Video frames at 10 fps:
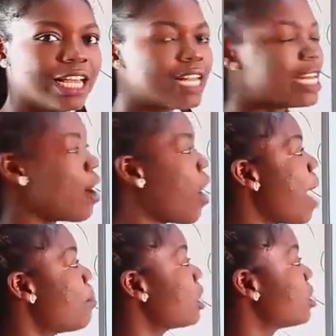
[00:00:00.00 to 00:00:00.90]
Now,
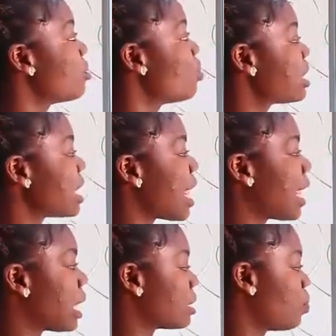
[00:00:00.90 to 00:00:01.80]
how much did we
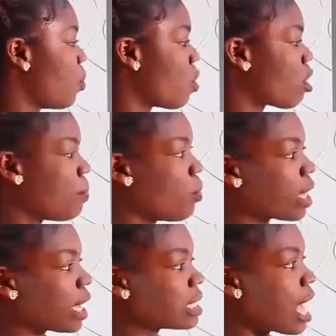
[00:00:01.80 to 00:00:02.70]
say is book?
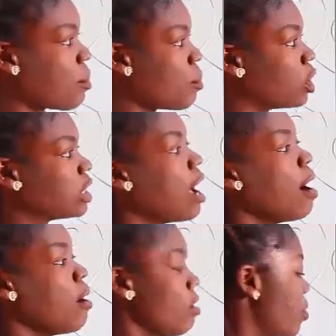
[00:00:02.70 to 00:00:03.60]
Book is how much?
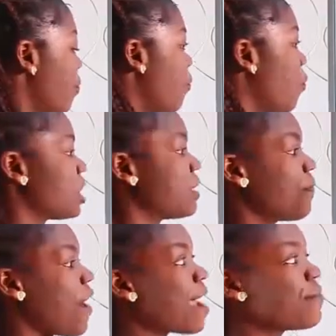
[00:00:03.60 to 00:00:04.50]
The
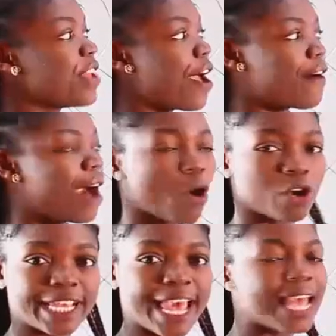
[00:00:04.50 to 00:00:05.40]
45 naira,
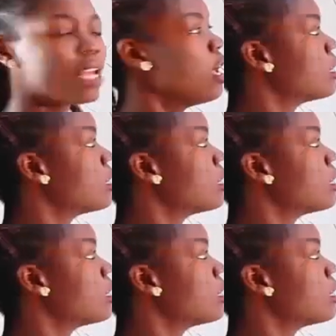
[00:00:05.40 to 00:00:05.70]
okay?